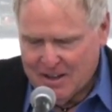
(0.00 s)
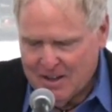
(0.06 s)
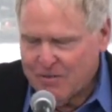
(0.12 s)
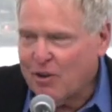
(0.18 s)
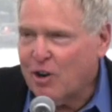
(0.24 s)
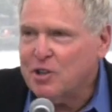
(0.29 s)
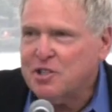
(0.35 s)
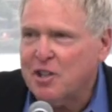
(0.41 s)

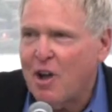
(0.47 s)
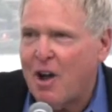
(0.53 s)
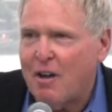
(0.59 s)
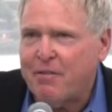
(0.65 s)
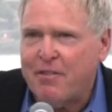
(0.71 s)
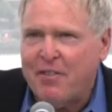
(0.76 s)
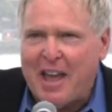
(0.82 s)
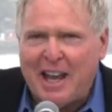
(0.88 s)
First
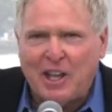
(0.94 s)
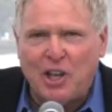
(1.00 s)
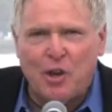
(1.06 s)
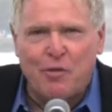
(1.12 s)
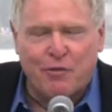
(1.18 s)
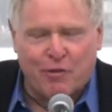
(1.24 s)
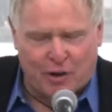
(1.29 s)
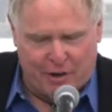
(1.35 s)
off, thank
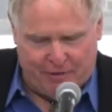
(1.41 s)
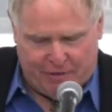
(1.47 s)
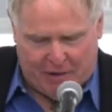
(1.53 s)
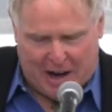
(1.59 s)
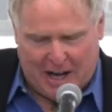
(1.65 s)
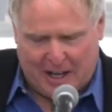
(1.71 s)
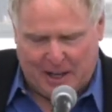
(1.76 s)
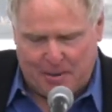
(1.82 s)
you for
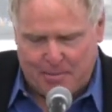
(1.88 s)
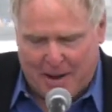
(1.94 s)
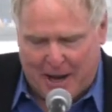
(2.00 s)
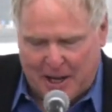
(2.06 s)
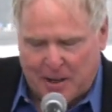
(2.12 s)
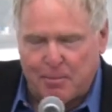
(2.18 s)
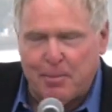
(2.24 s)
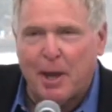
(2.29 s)
inviting
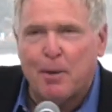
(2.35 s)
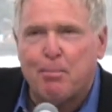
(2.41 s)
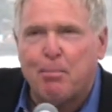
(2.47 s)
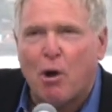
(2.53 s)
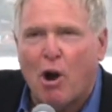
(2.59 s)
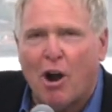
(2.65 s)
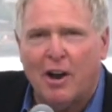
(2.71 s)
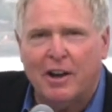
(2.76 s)
me to be a
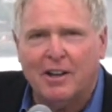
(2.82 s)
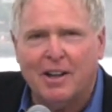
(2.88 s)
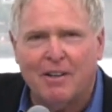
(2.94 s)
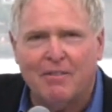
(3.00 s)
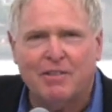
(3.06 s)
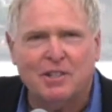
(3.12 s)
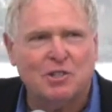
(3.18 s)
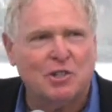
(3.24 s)
part
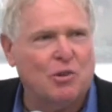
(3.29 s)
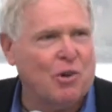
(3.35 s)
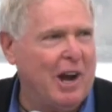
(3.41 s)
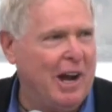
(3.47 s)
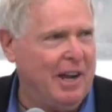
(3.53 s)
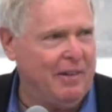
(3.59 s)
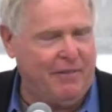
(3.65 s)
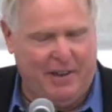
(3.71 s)
of this
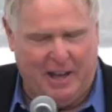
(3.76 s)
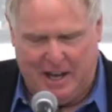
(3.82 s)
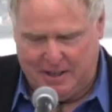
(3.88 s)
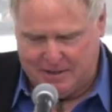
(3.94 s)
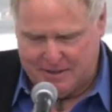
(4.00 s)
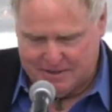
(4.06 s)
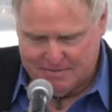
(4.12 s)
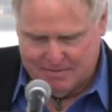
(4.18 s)
great
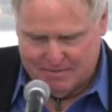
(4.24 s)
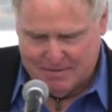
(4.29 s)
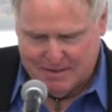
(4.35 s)
event,